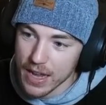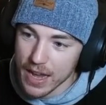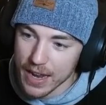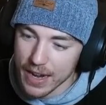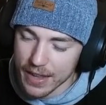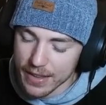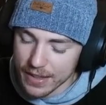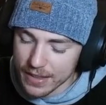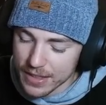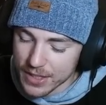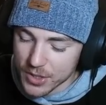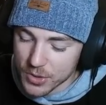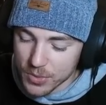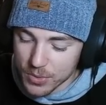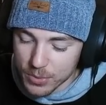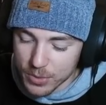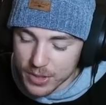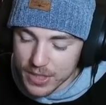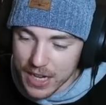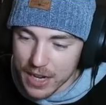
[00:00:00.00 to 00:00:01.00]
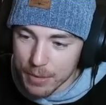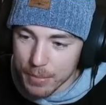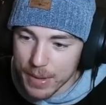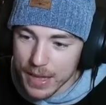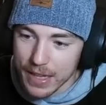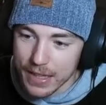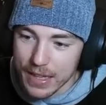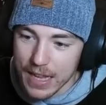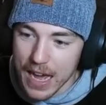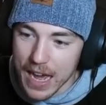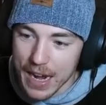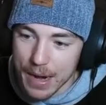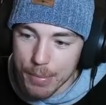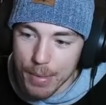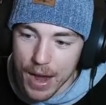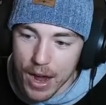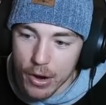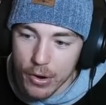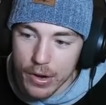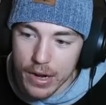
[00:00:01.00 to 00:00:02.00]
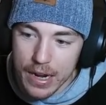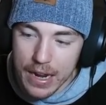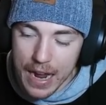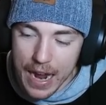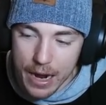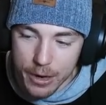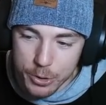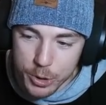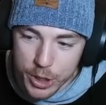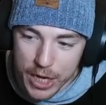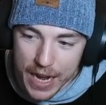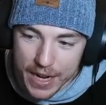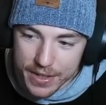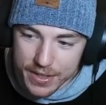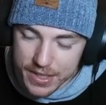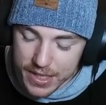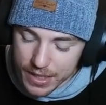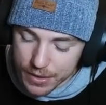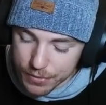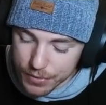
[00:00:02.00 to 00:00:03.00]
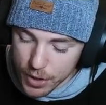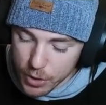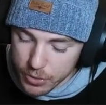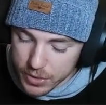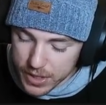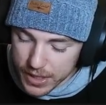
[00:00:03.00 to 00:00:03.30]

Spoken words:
And I think this one will tell me a lot about how chat is going to vote